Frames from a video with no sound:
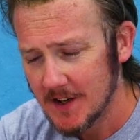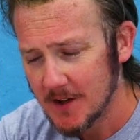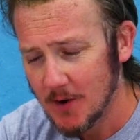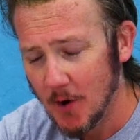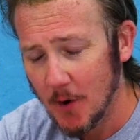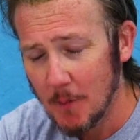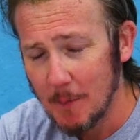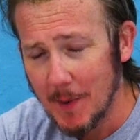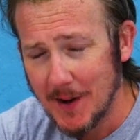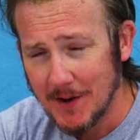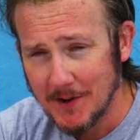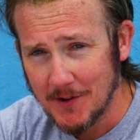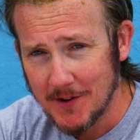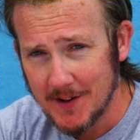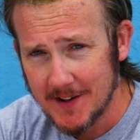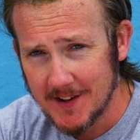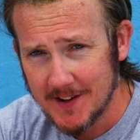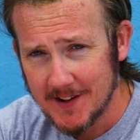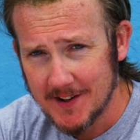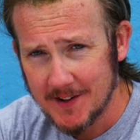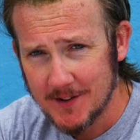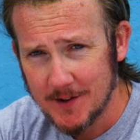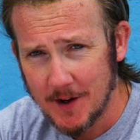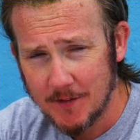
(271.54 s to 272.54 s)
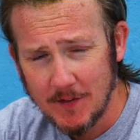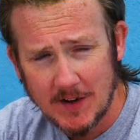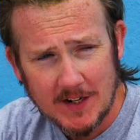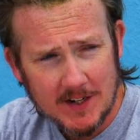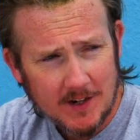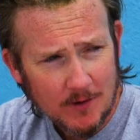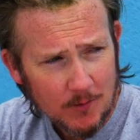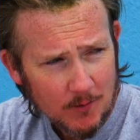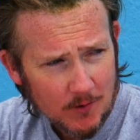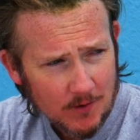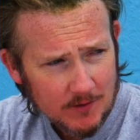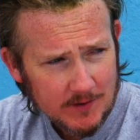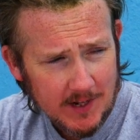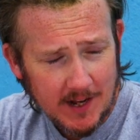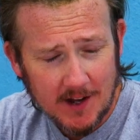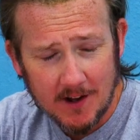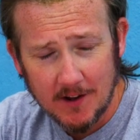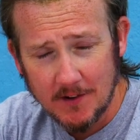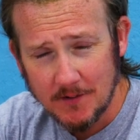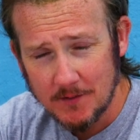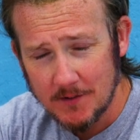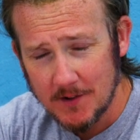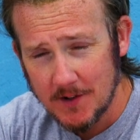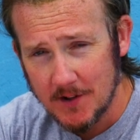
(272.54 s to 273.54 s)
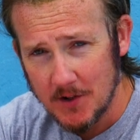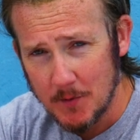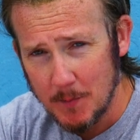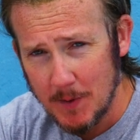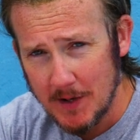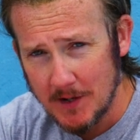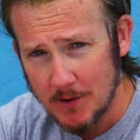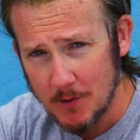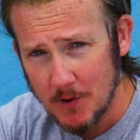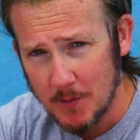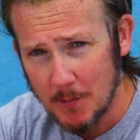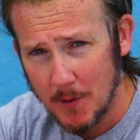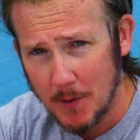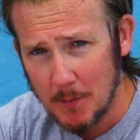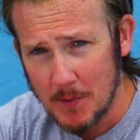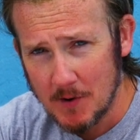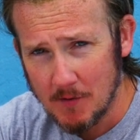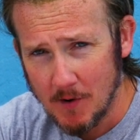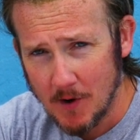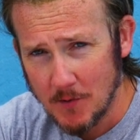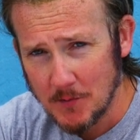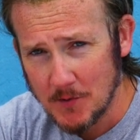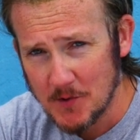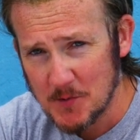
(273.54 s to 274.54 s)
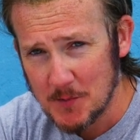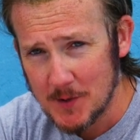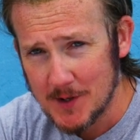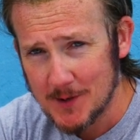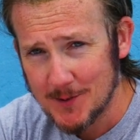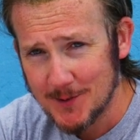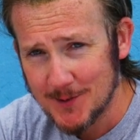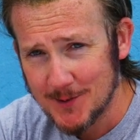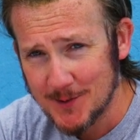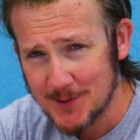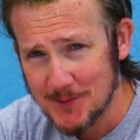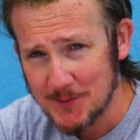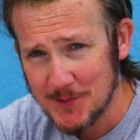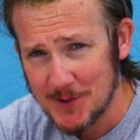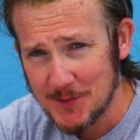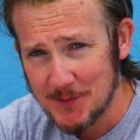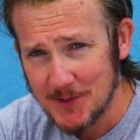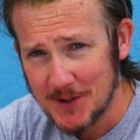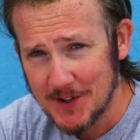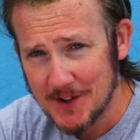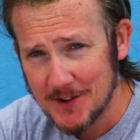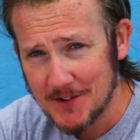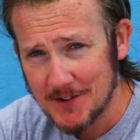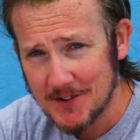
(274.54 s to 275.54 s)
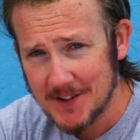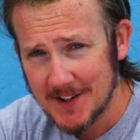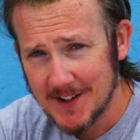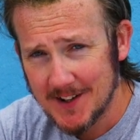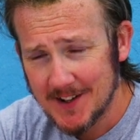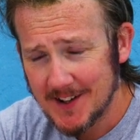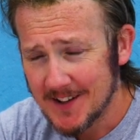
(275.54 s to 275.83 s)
Got a menu here. I've had a little look down at the menu at the bottom of the road as well and it looks really, really good.